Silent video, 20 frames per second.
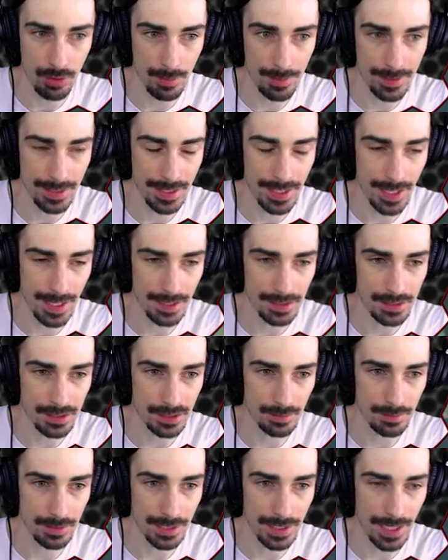probably gonna add
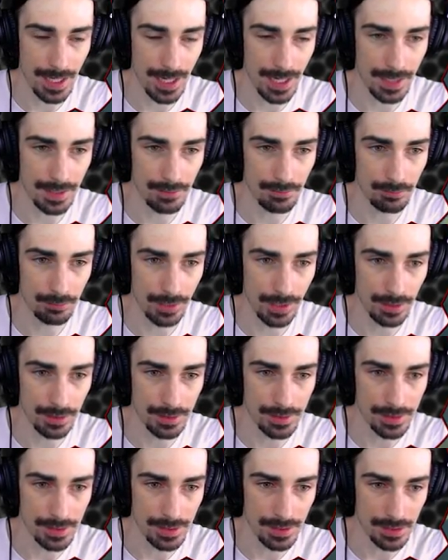some guide
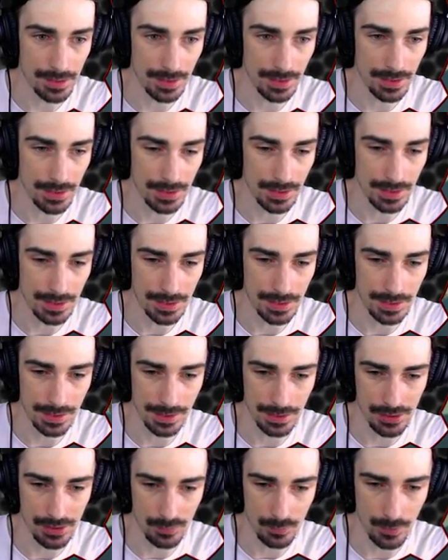rail assistance to this
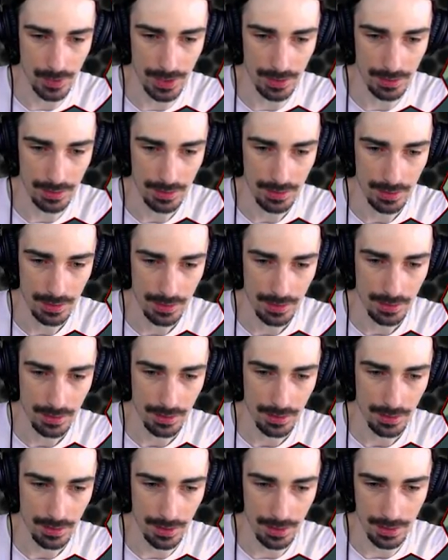thing as well.
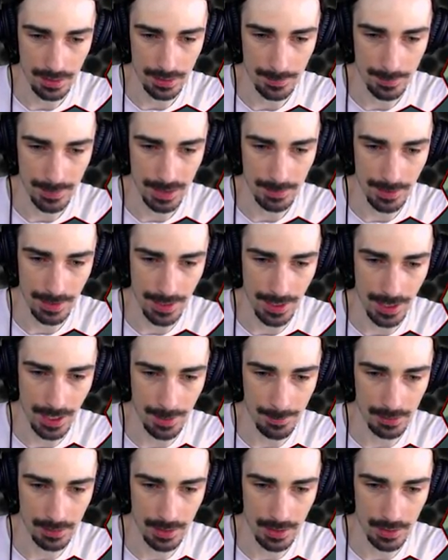Let me get my
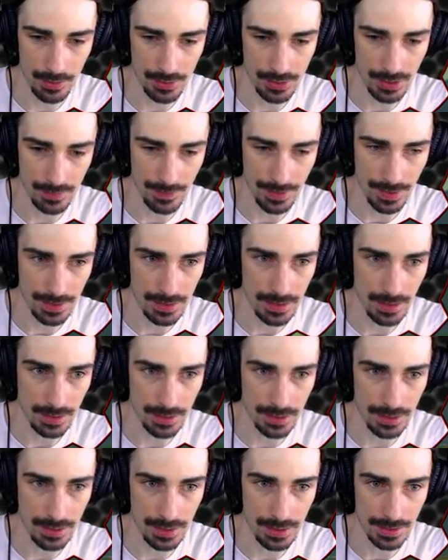hammer out, see if I can
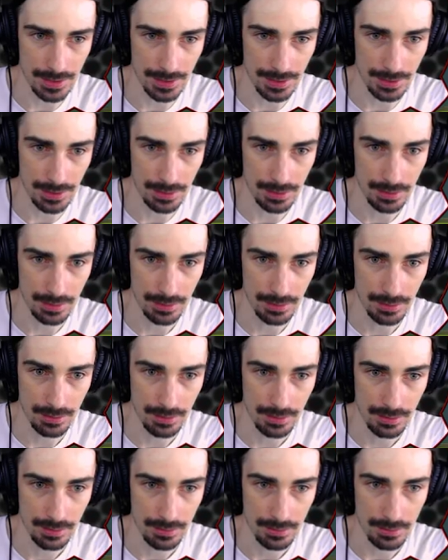nudge this thing.
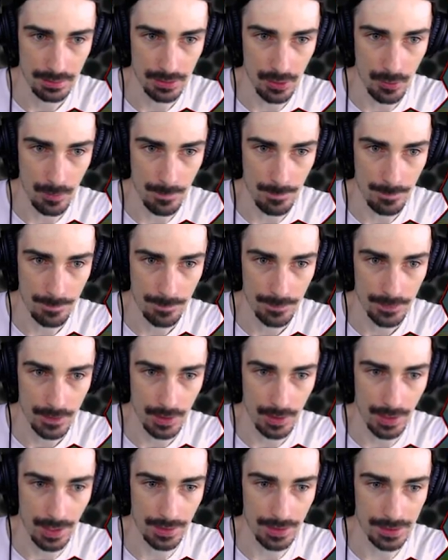Nope.
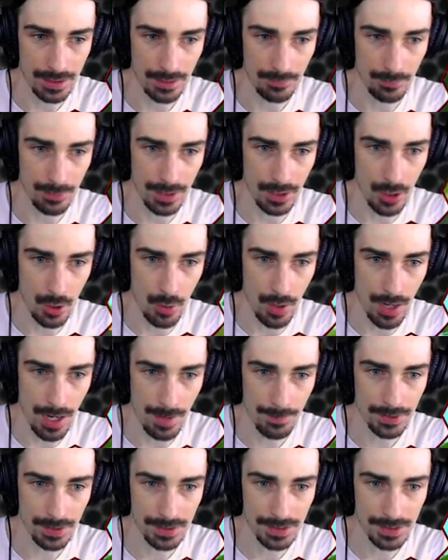All right, let's see if we can go up